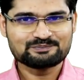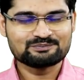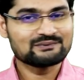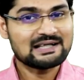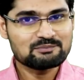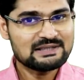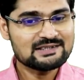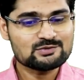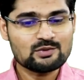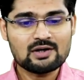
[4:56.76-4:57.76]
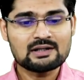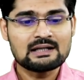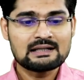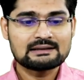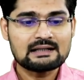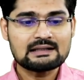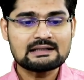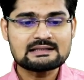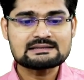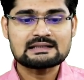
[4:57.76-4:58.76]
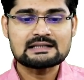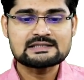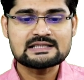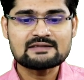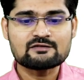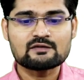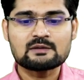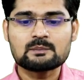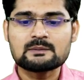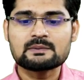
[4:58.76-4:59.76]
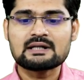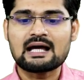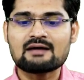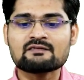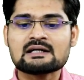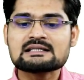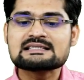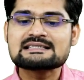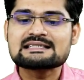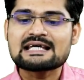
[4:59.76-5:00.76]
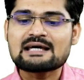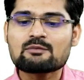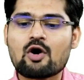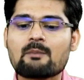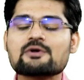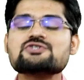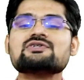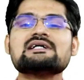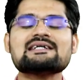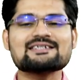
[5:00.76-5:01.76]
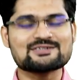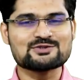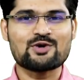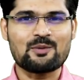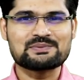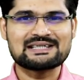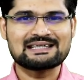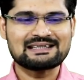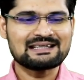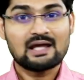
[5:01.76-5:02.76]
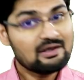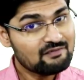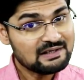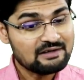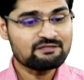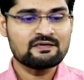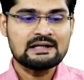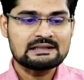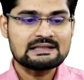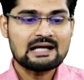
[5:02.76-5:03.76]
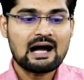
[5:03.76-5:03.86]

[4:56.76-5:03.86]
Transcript: that means what that it is achieved when people have same opportunities to obtain even if the